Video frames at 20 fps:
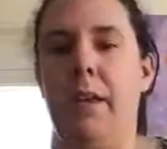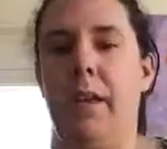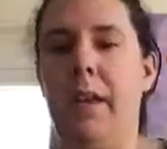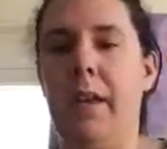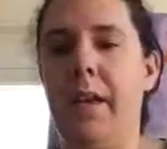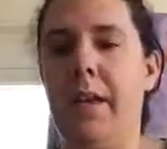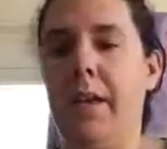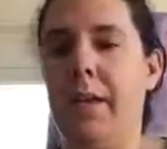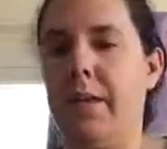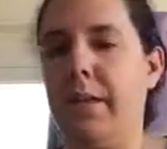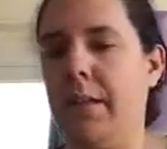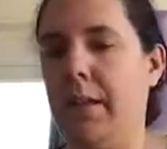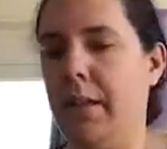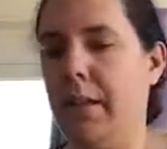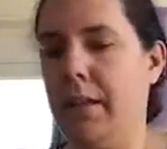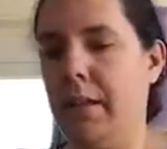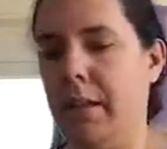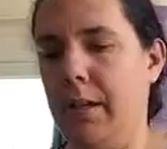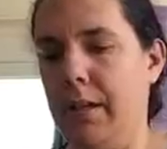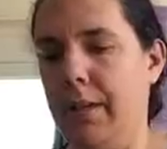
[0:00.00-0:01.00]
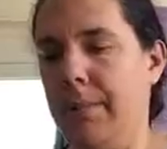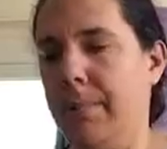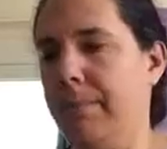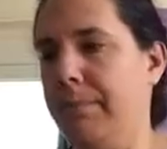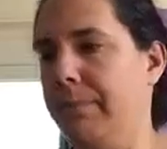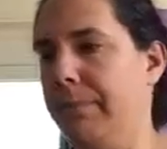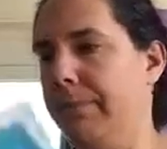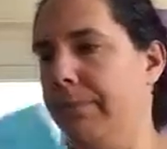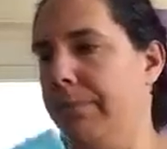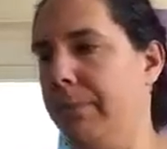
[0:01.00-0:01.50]
And
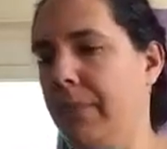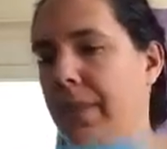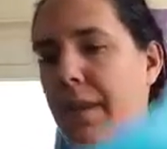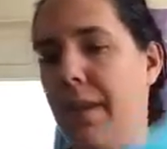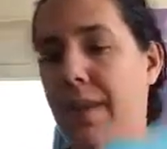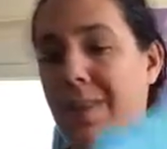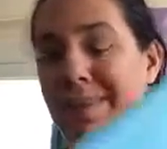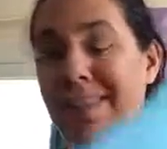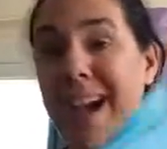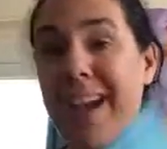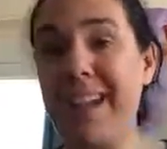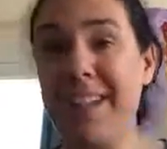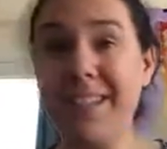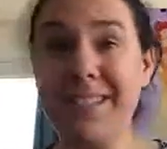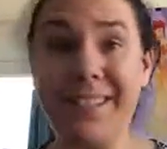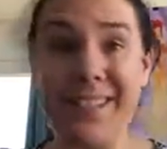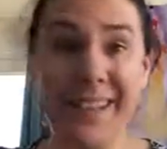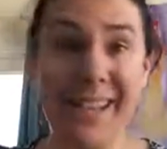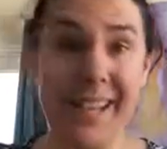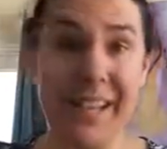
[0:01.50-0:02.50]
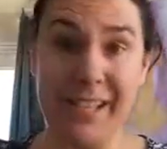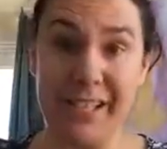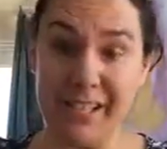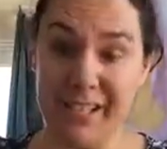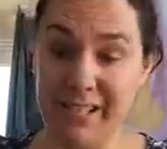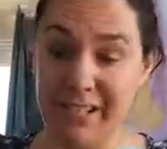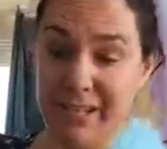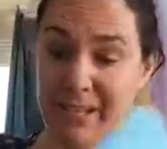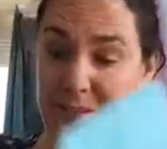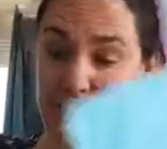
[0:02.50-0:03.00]
that is it.